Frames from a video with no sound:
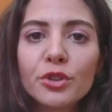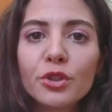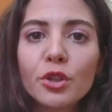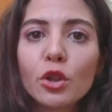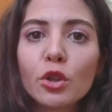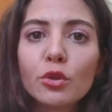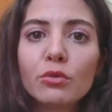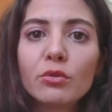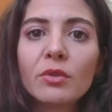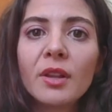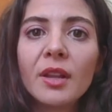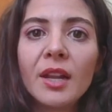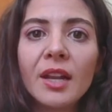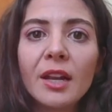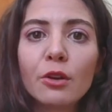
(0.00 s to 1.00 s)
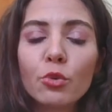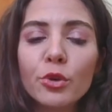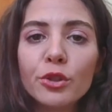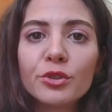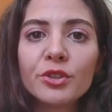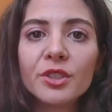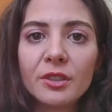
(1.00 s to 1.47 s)
the gluten and it
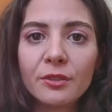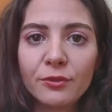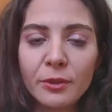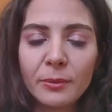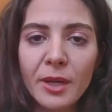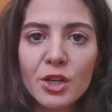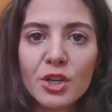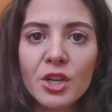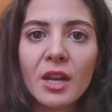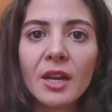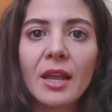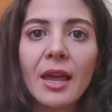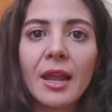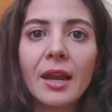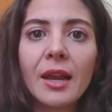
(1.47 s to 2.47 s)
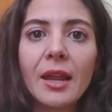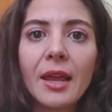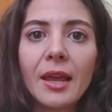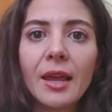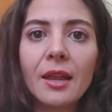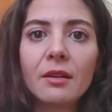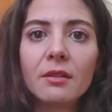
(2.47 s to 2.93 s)
reduces inflammation and
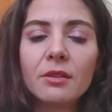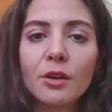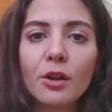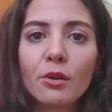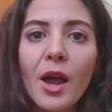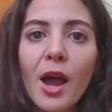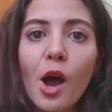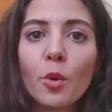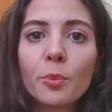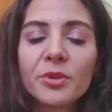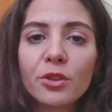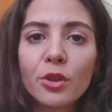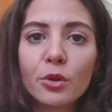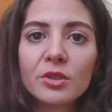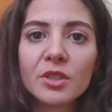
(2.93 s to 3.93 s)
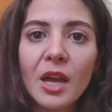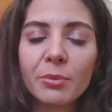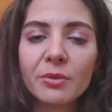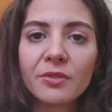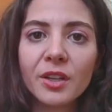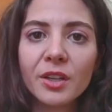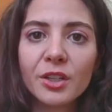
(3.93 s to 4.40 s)
it, you know, helps those
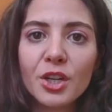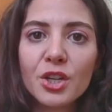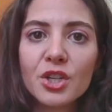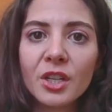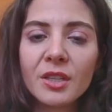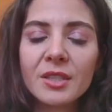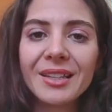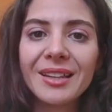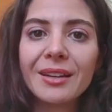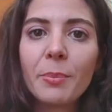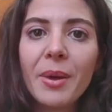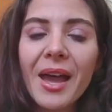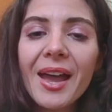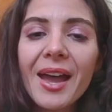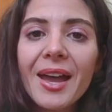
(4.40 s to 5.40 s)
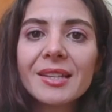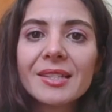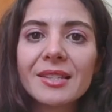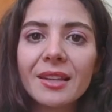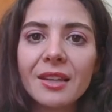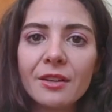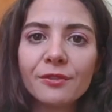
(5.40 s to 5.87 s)
type of conditions. In
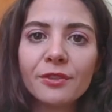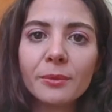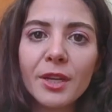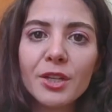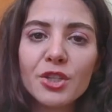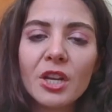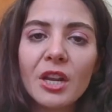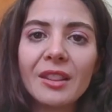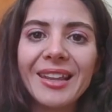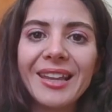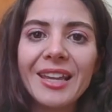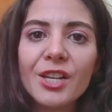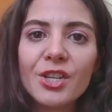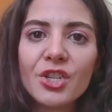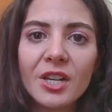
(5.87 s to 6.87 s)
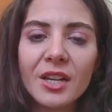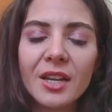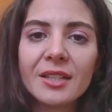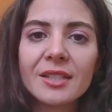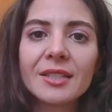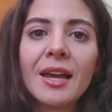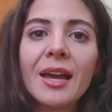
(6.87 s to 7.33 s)
pets, the inflammation and the
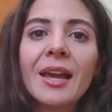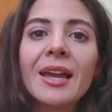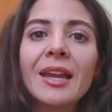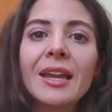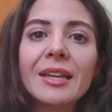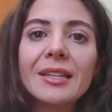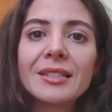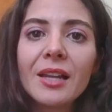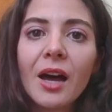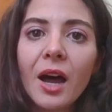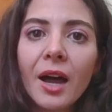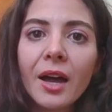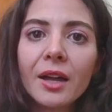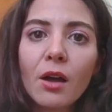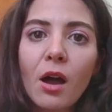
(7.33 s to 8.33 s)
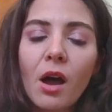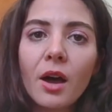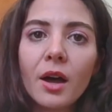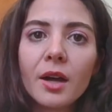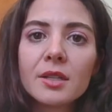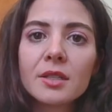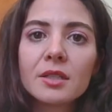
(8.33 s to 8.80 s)
itchiness is not
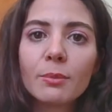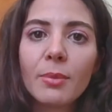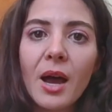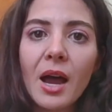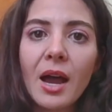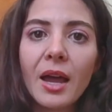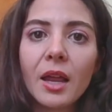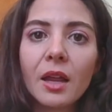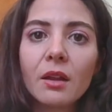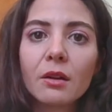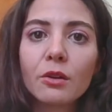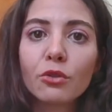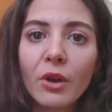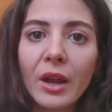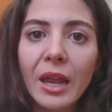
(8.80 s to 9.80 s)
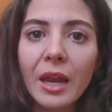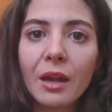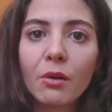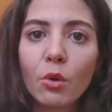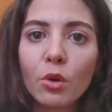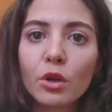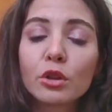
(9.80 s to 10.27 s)
caused by
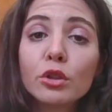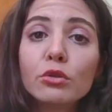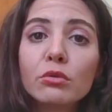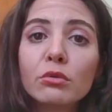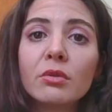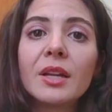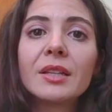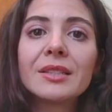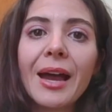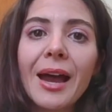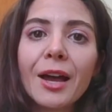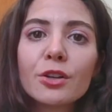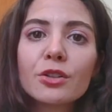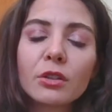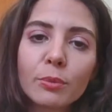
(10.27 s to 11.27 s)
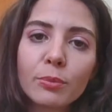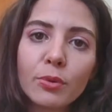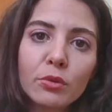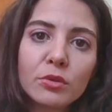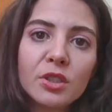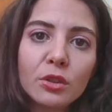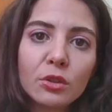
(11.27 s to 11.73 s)
grain or gluten. It's actually the
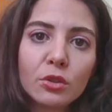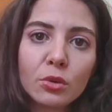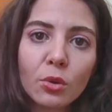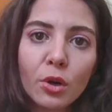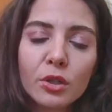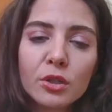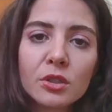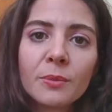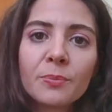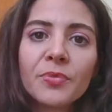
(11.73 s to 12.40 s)
protein source.